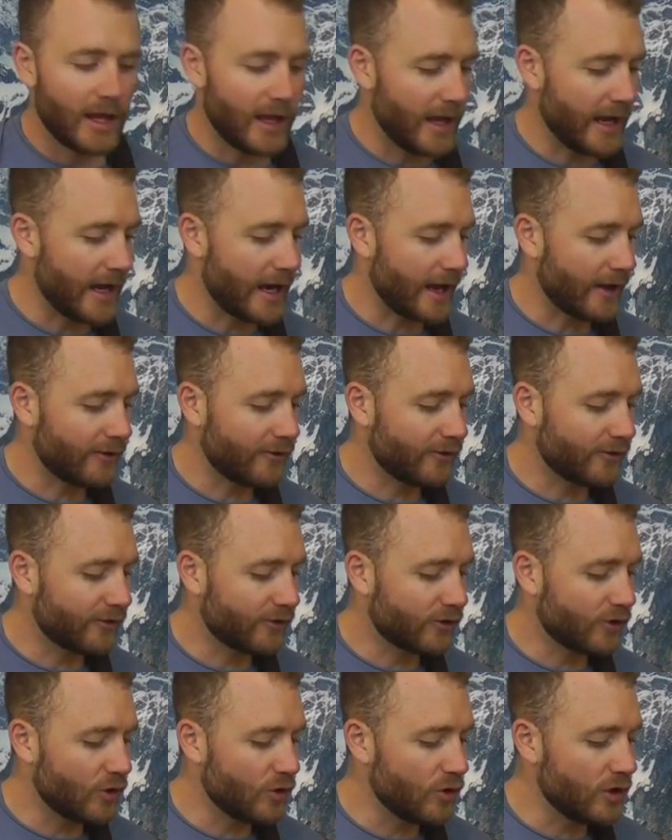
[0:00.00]
and I
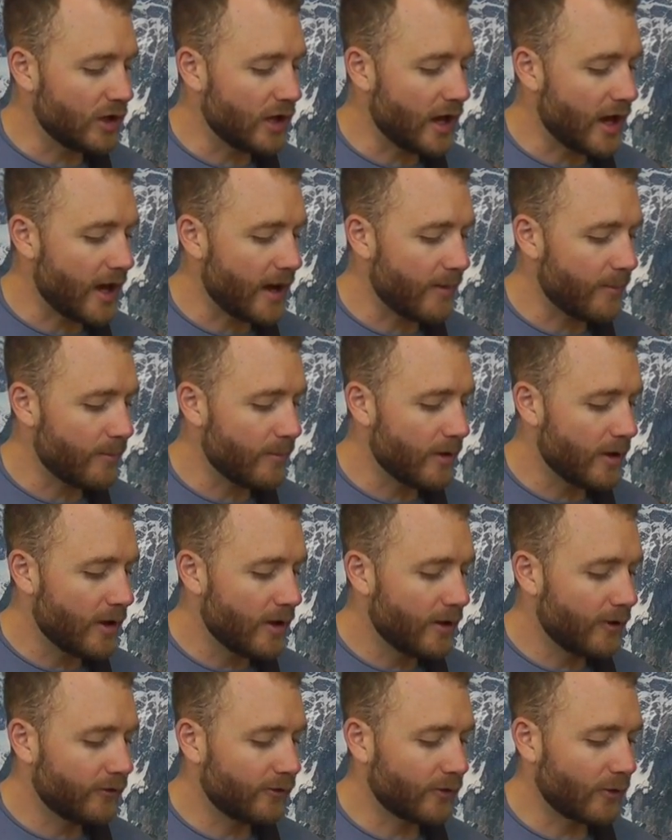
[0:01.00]
scoot it up
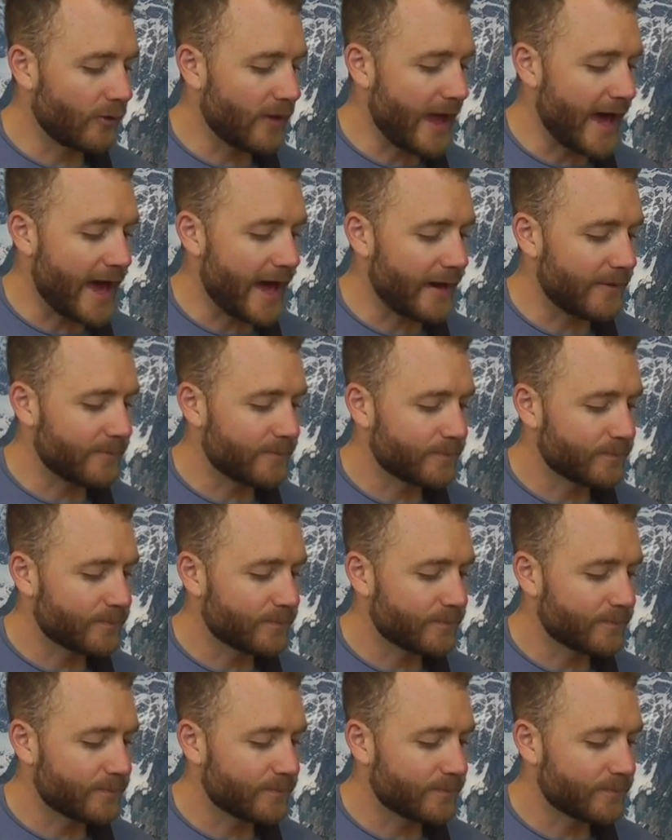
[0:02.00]
so that